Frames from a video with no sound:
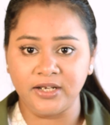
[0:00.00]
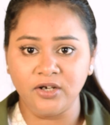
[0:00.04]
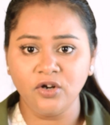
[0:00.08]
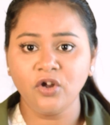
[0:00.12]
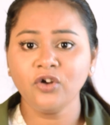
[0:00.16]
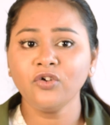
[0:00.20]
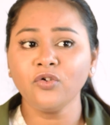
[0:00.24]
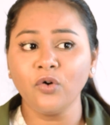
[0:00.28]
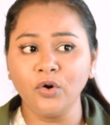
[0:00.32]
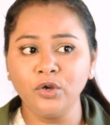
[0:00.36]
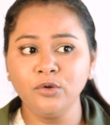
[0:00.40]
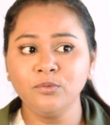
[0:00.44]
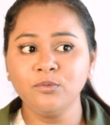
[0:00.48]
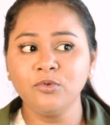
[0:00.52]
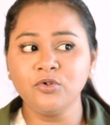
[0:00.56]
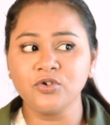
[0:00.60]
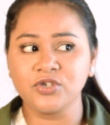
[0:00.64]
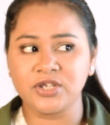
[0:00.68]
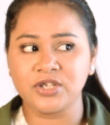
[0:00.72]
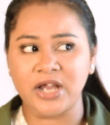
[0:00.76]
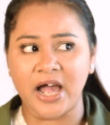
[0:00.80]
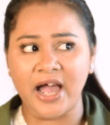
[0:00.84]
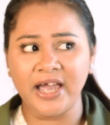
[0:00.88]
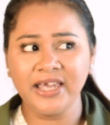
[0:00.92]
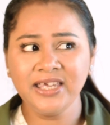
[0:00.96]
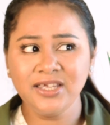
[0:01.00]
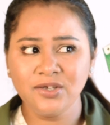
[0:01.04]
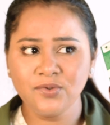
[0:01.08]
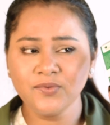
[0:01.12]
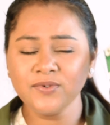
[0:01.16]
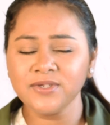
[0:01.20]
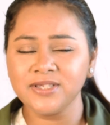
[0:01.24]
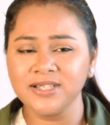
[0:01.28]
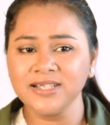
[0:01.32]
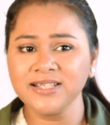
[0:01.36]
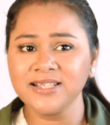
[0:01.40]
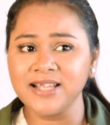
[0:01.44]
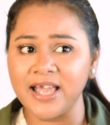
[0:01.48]
Not almost, I
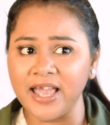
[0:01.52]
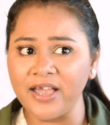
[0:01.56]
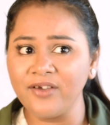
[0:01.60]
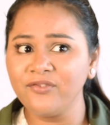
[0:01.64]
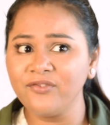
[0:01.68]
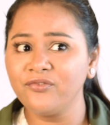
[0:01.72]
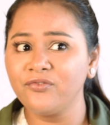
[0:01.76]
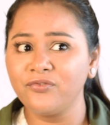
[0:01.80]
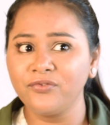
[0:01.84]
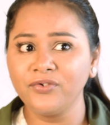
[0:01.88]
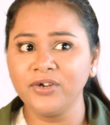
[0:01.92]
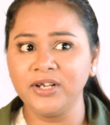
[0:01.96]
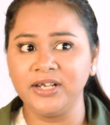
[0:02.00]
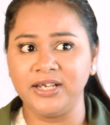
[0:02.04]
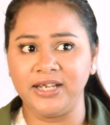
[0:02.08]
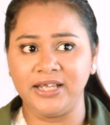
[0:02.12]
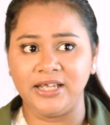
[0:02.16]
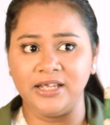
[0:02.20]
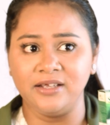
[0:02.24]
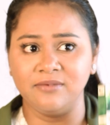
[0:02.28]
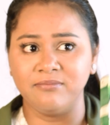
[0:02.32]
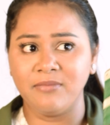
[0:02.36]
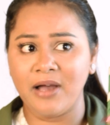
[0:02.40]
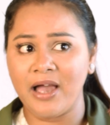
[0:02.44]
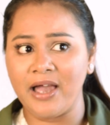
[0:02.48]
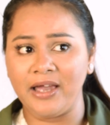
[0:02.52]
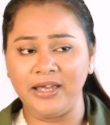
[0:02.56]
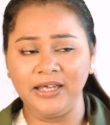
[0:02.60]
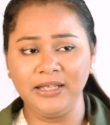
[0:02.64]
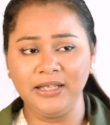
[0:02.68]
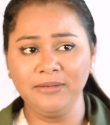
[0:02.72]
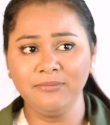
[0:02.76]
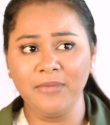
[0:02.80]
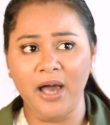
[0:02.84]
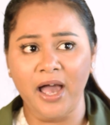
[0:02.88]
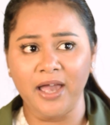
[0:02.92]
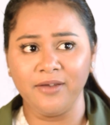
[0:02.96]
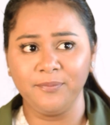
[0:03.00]
use this every day,
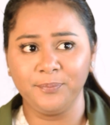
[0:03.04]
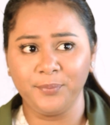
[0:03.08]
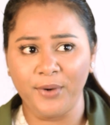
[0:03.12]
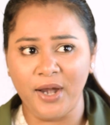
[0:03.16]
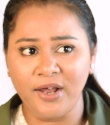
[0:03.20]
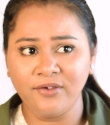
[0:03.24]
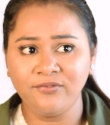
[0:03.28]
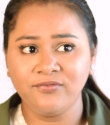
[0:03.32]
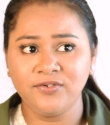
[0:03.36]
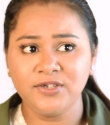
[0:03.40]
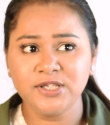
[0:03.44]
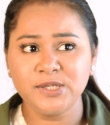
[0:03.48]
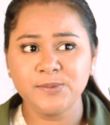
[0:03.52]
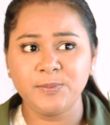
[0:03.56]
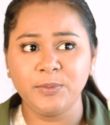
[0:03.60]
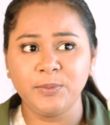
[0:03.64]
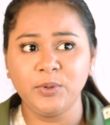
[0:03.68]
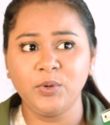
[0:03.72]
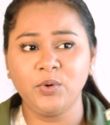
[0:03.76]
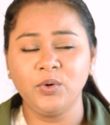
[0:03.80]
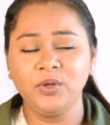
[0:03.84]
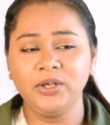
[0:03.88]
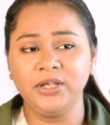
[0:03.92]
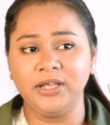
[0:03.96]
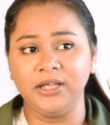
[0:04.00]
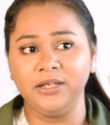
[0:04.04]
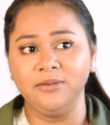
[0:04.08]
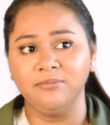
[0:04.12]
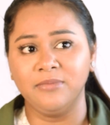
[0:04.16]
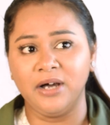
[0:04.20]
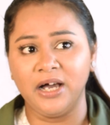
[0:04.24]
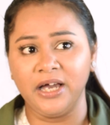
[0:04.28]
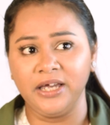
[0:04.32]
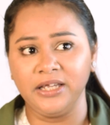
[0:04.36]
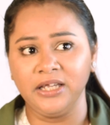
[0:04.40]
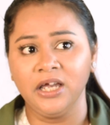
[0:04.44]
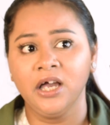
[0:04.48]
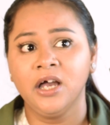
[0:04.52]
in my breakfast bowl, in
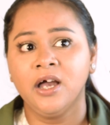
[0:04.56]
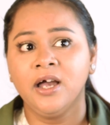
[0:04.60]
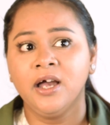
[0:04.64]
my